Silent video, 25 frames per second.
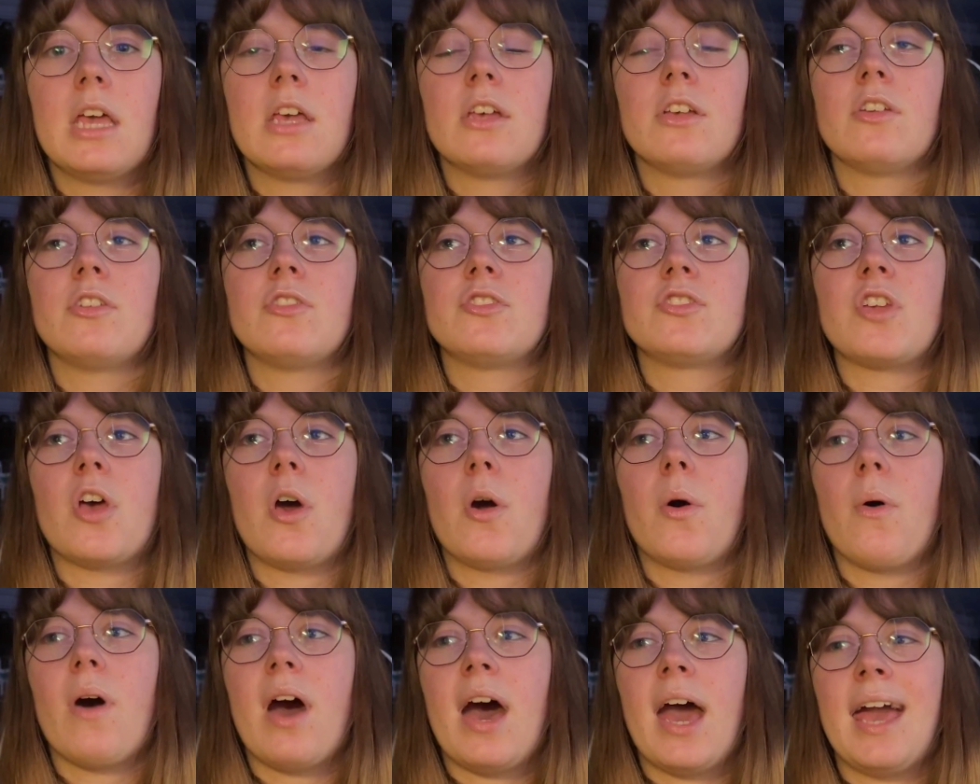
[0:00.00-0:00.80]

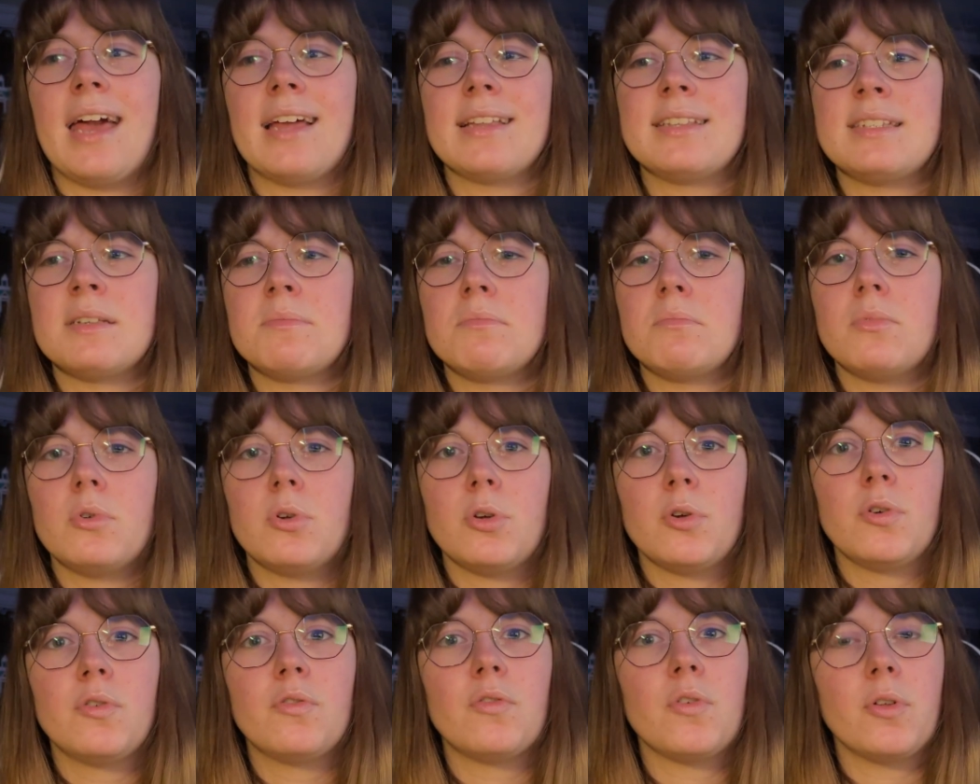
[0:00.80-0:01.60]
So I had to
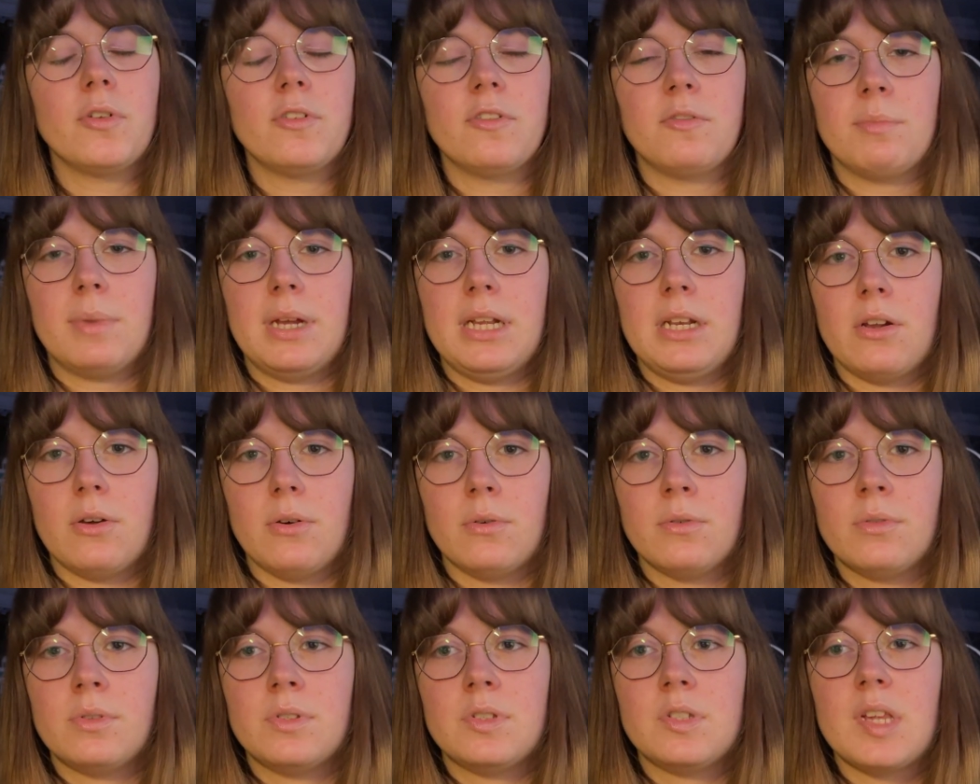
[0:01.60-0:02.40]
move all of my
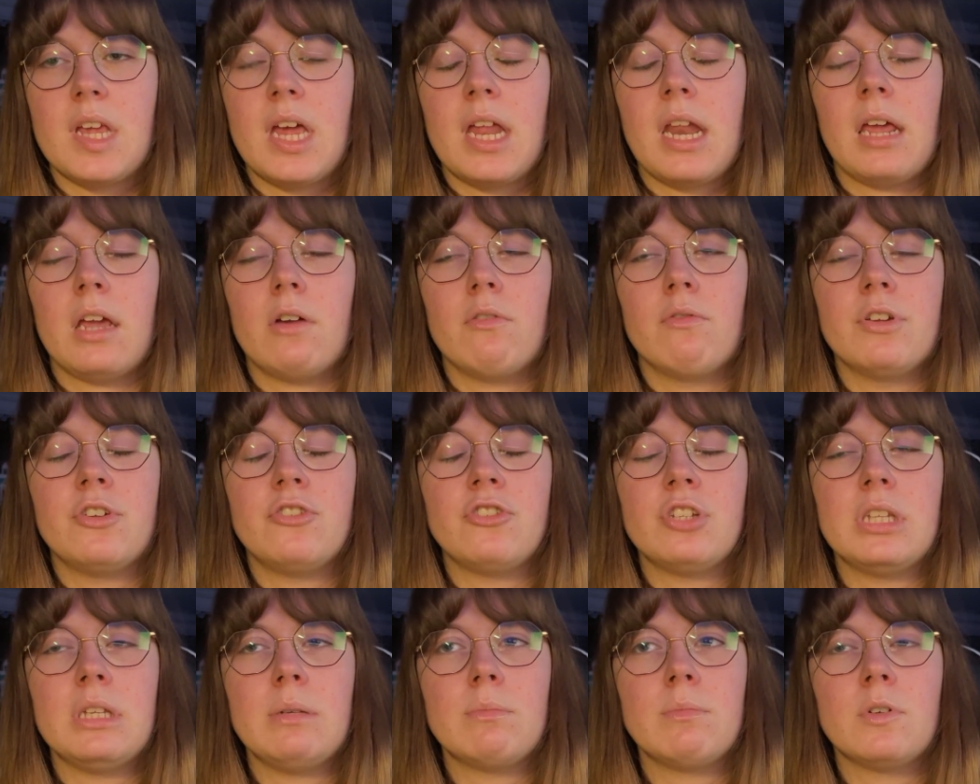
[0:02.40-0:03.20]
notes, and I
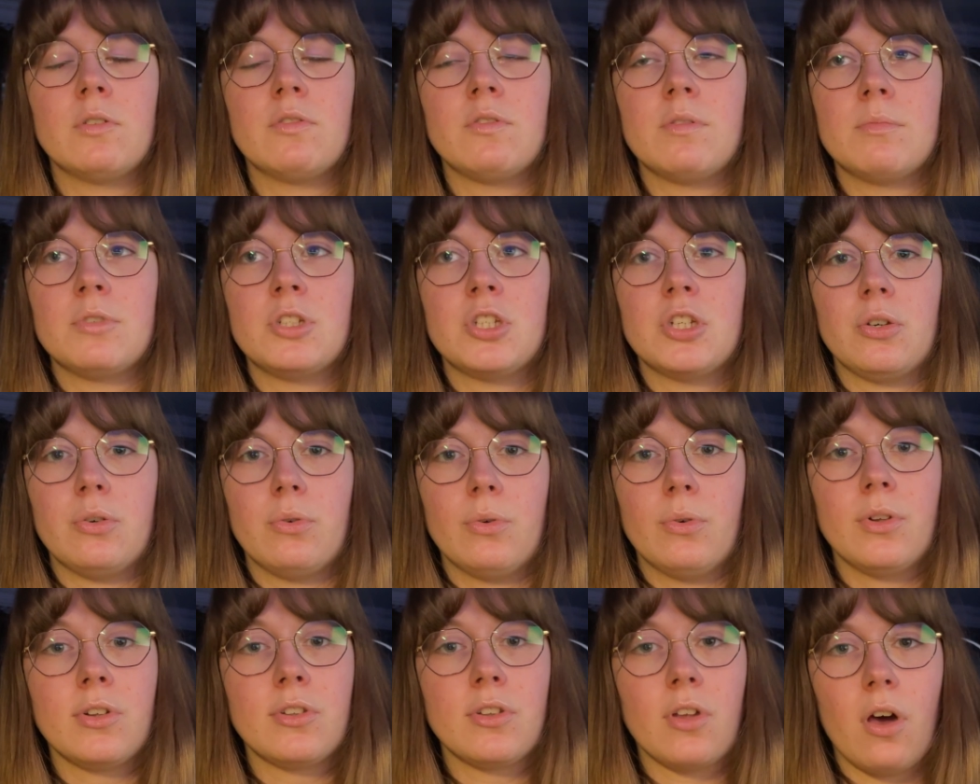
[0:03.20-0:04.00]
originally moved them to
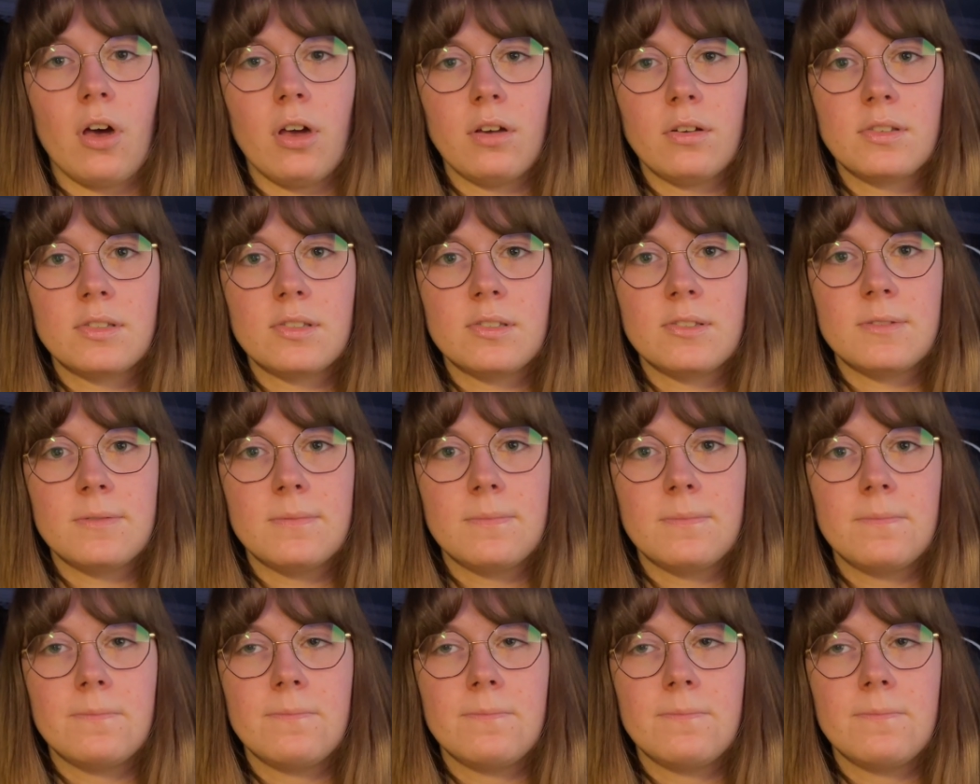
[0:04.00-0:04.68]
Google Docs.